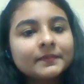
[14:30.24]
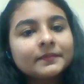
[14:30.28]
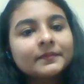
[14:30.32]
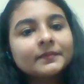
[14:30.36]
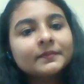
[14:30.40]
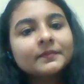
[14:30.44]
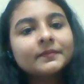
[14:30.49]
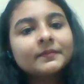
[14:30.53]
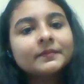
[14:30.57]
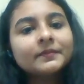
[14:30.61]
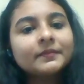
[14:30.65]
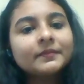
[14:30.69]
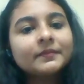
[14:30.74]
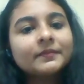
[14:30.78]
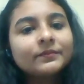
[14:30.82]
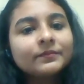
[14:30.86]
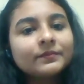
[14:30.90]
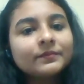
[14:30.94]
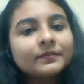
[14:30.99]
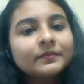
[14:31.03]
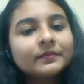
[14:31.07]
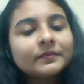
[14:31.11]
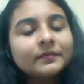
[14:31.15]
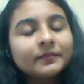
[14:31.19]

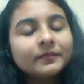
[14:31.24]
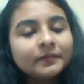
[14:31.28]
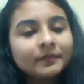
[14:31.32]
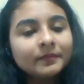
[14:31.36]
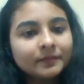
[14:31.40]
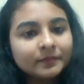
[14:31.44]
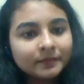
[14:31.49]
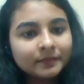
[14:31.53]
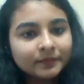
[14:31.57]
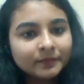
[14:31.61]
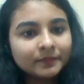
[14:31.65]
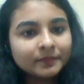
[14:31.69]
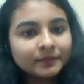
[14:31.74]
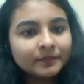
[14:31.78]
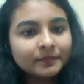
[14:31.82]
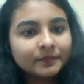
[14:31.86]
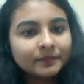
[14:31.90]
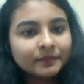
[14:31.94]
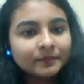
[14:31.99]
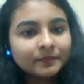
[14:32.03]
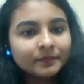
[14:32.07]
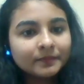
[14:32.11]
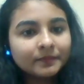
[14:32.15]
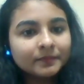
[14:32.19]

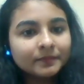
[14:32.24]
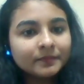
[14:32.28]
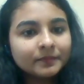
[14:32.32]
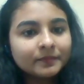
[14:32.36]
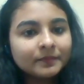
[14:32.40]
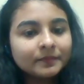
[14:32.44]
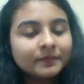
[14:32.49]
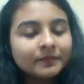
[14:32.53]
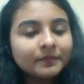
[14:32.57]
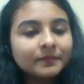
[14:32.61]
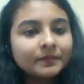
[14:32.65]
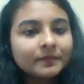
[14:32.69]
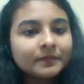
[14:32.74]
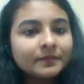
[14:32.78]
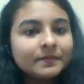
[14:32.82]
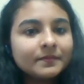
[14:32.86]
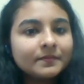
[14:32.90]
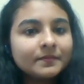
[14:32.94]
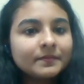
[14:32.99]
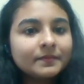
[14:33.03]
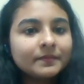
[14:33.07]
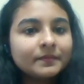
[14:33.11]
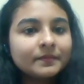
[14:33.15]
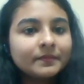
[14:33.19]

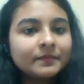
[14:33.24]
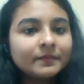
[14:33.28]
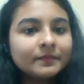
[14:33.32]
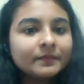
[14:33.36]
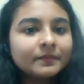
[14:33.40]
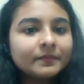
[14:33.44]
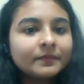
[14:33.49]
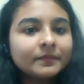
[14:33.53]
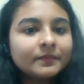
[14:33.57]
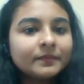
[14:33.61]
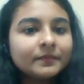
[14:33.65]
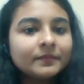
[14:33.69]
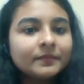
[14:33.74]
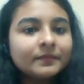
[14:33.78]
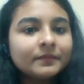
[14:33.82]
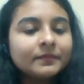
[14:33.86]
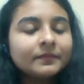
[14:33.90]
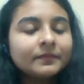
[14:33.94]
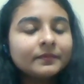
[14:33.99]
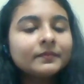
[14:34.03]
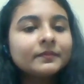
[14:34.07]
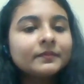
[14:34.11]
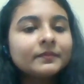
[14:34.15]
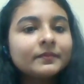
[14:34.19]

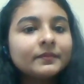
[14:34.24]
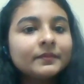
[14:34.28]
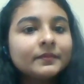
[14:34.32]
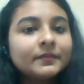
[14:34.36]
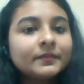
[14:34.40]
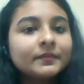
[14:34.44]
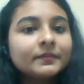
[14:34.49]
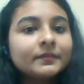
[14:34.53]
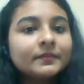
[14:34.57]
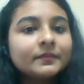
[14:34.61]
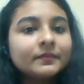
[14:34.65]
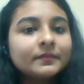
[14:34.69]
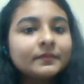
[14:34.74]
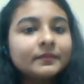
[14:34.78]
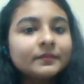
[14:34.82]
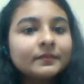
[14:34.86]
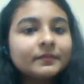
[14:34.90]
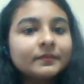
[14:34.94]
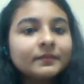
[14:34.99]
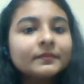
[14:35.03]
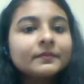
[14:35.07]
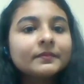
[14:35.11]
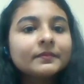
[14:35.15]
[no speech]